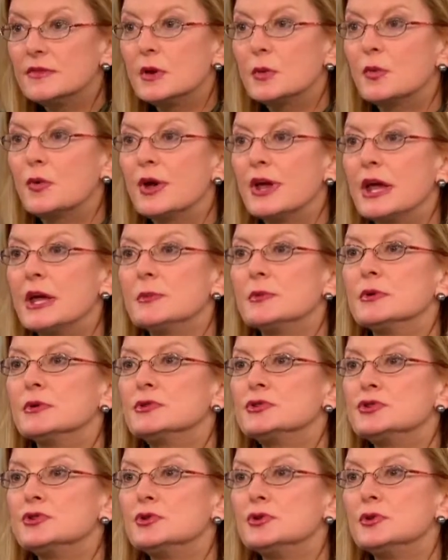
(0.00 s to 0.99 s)
that we're able
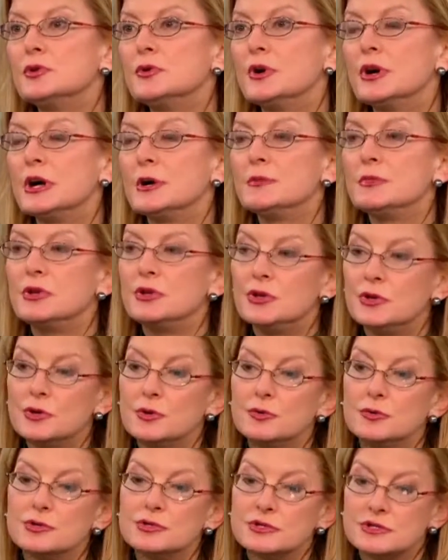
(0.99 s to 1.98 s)
to
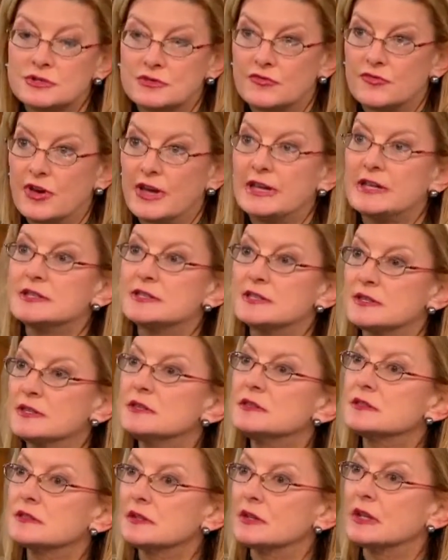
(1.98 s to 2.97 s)
use
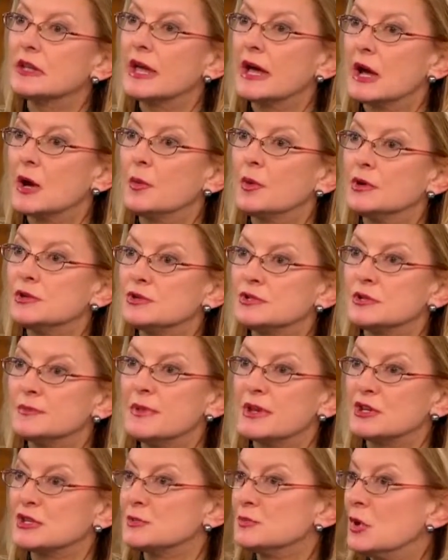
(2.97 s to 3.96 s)
devices that allow us to
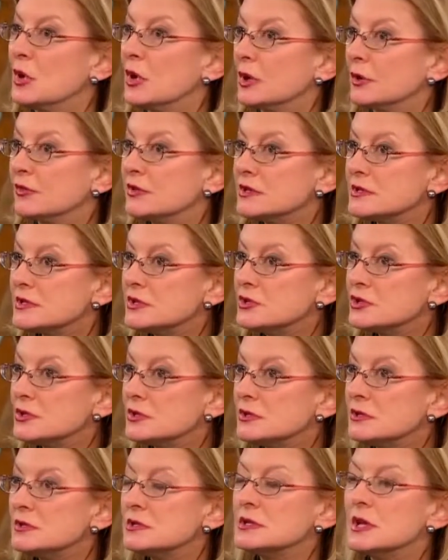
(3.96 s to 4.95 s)
make smaller
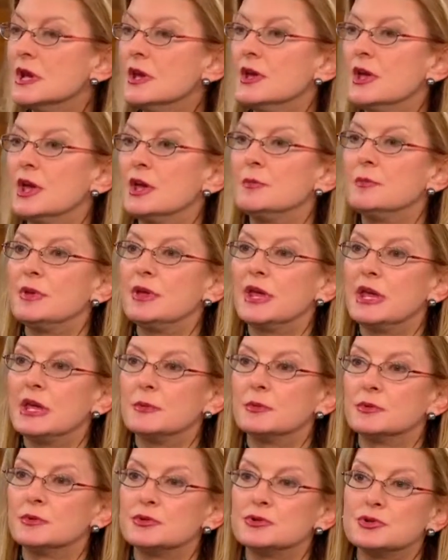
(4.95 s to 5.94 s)
incisions and be
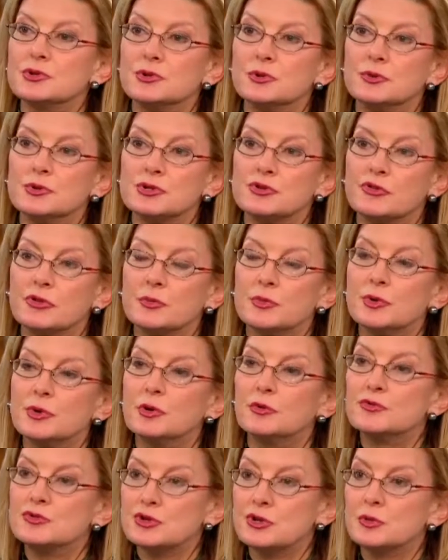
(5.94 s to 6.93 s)
able to
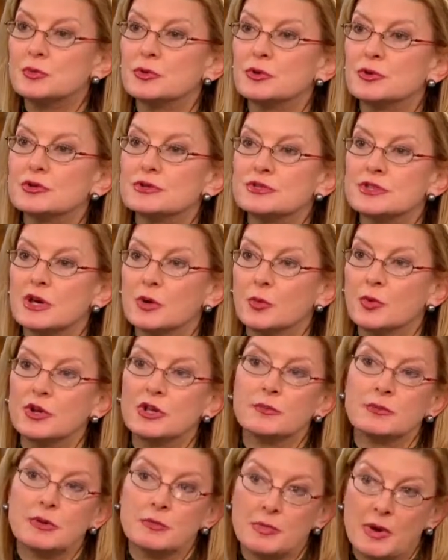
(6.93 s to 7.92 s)
remove tumors that wouldn't
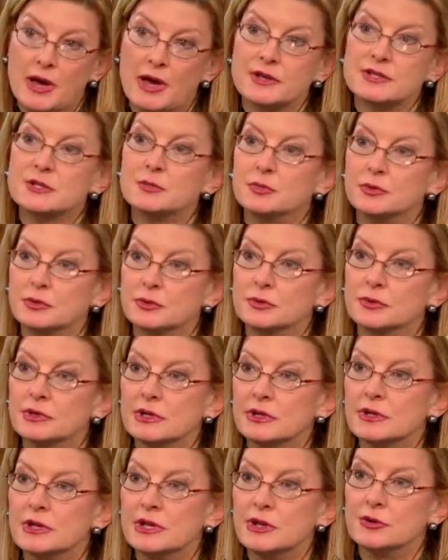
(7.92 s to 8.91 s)
have been possible
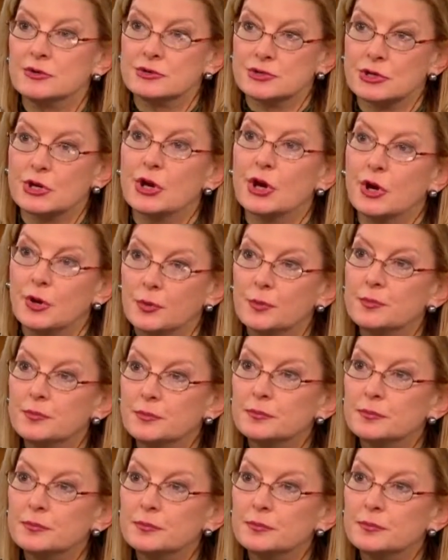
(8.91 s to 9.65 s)
years ago.